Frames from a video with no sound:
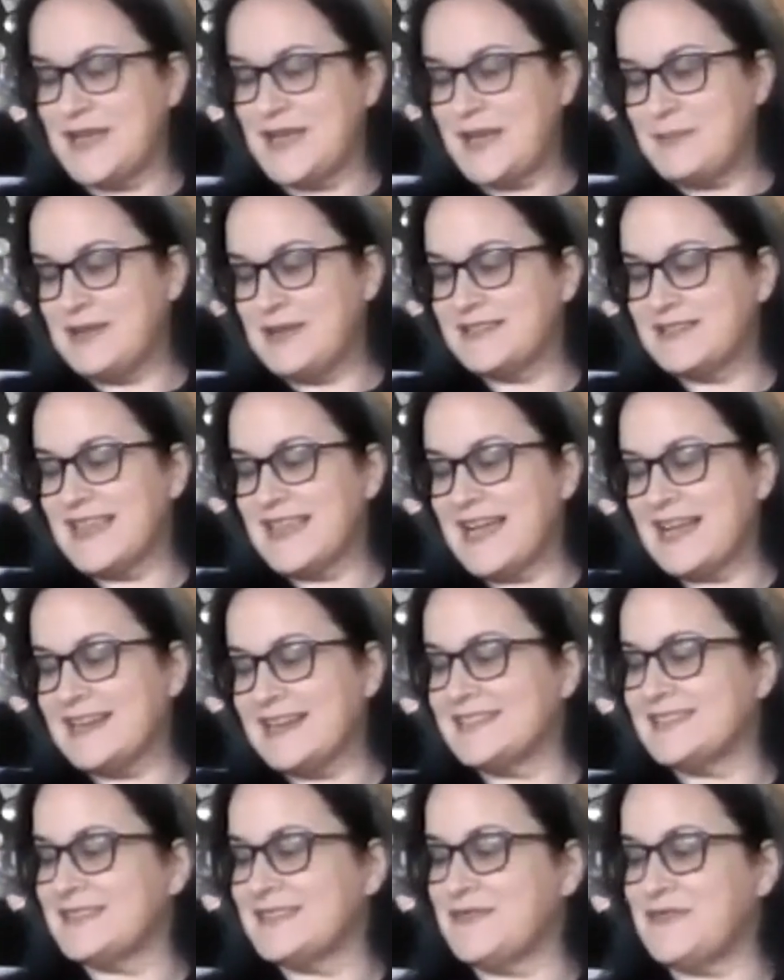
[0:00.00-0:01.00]
because that
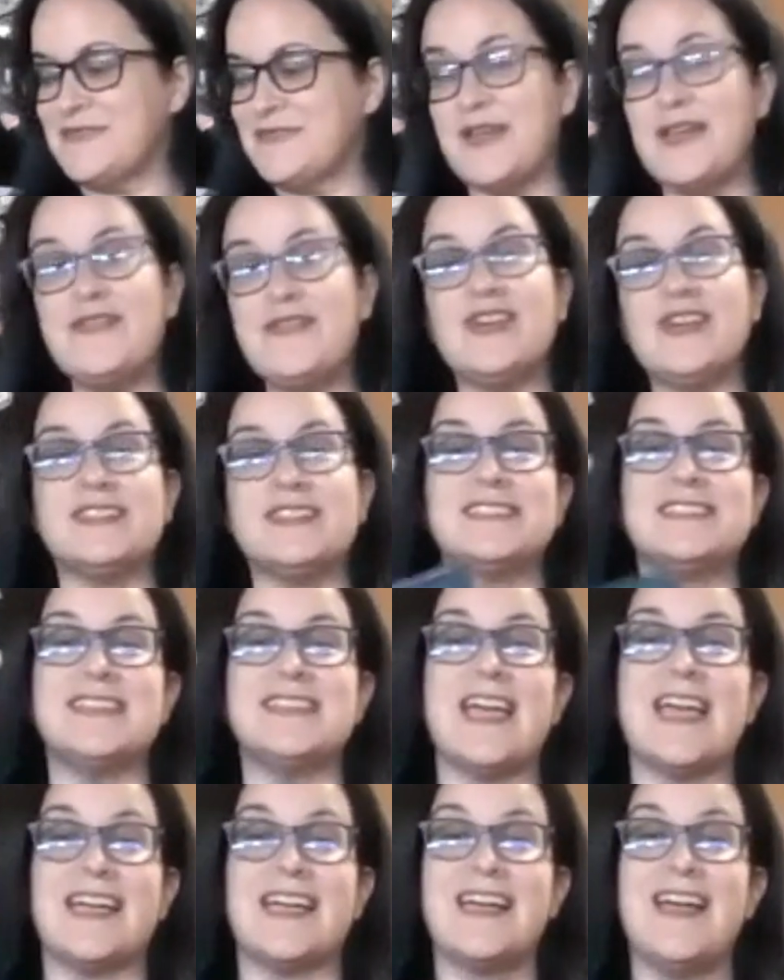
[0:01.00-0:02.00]
is the favorite
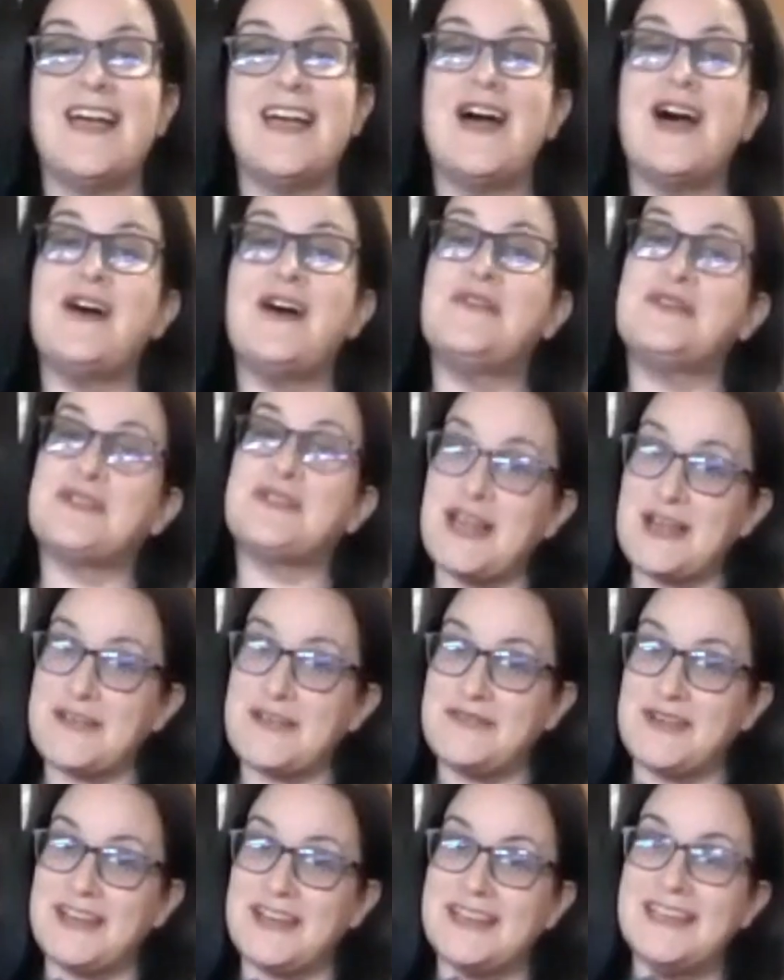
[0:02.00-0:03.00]
snack of
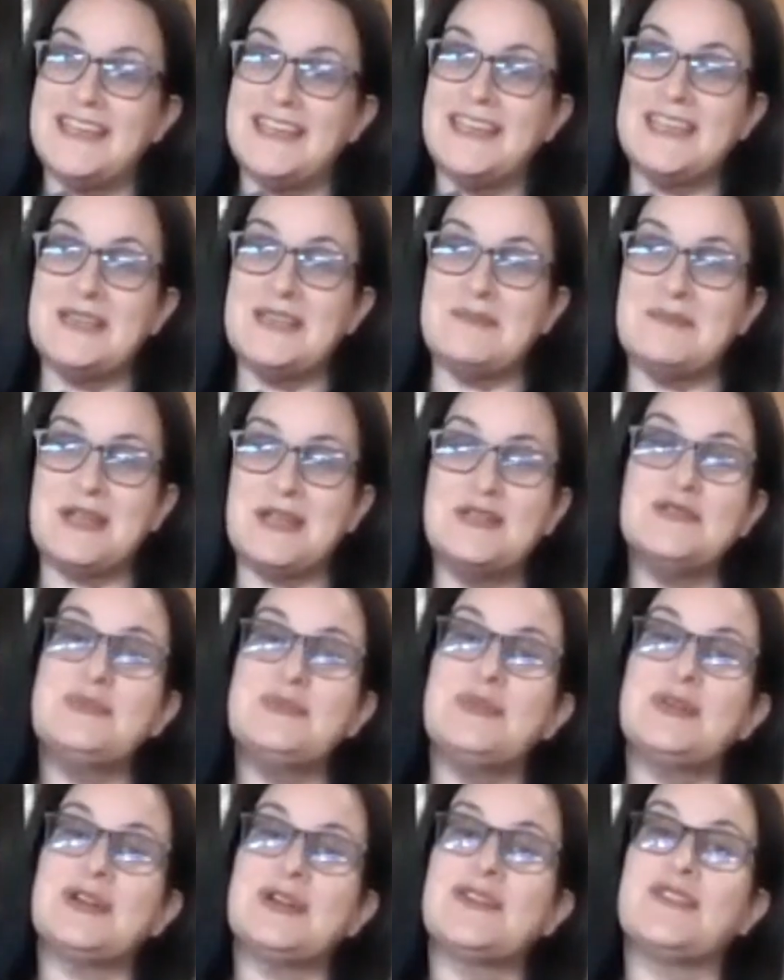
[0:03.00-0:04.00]
Rafa in my new
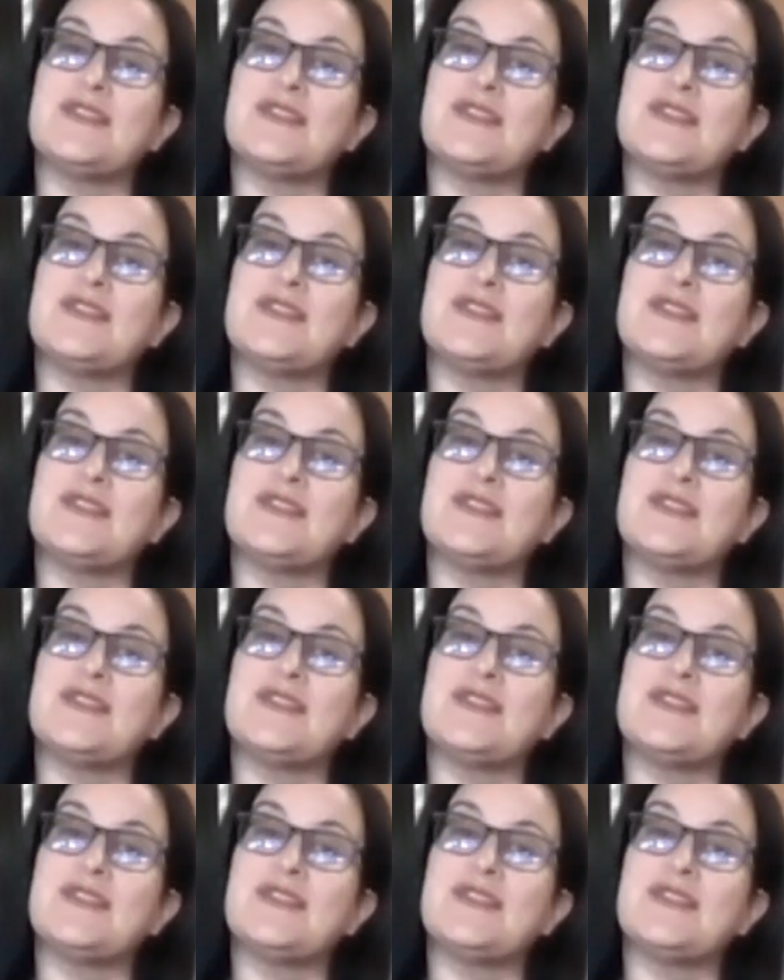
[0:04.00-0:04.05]
book,